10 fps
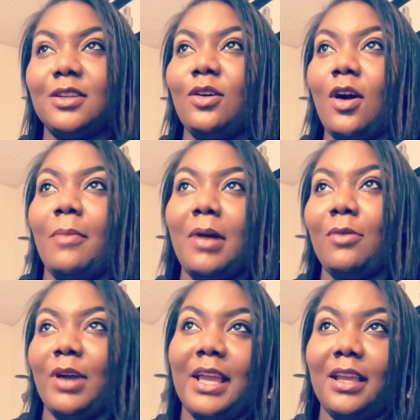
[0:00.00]
So on my
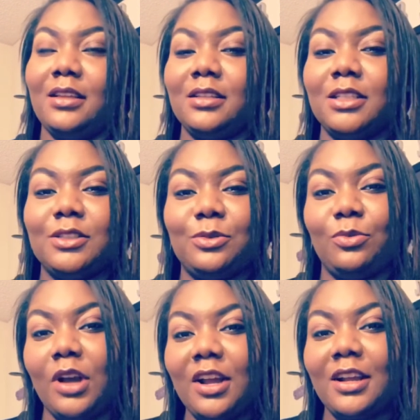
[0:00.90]
way to
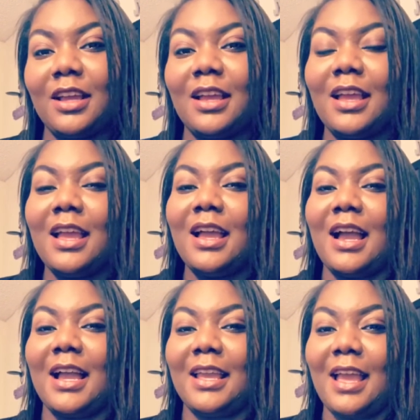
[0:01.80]
work,
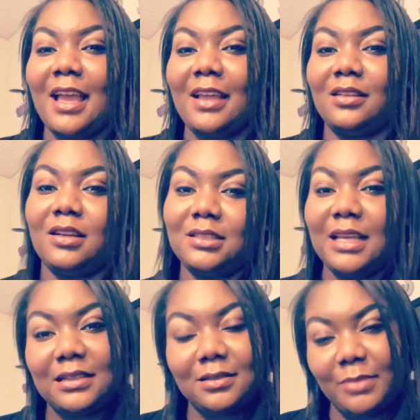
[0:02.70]
I got a
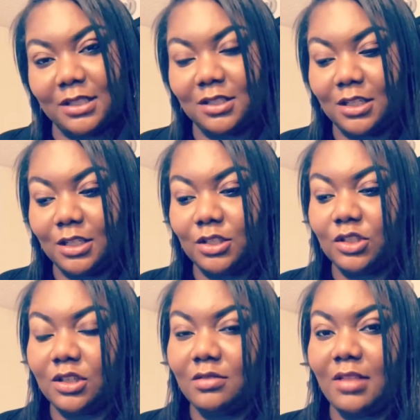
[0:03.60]
text
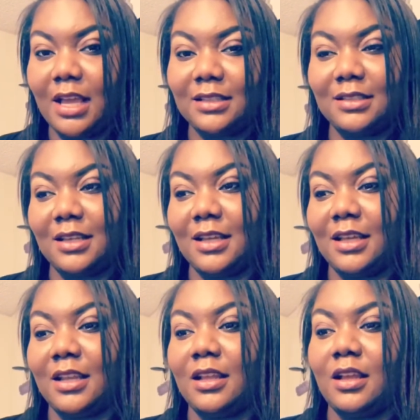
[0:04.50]
message that
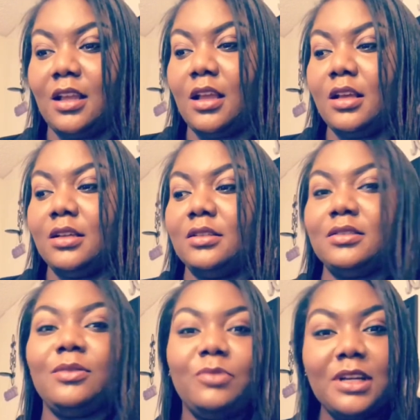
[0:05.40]
said
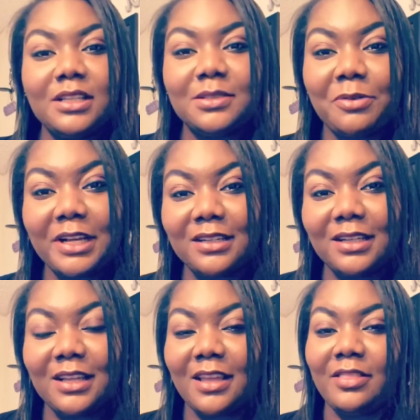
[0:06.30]
someone is
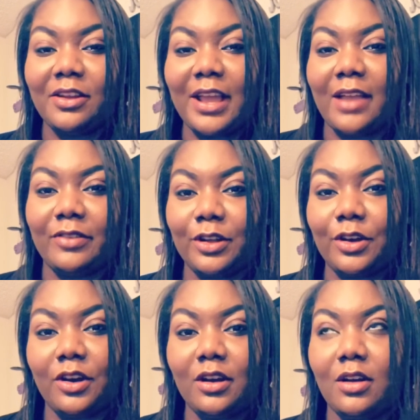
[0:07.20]
pregnant and they're having a
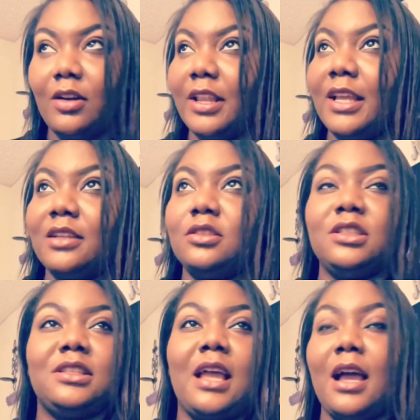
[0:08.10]
girl, and it
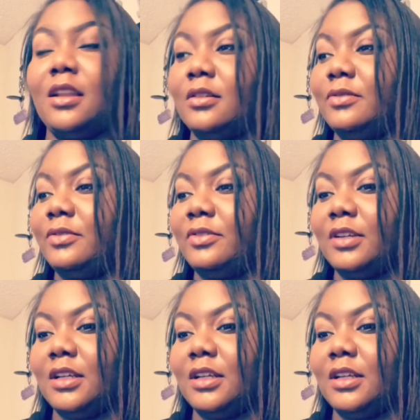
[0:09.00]
just kind of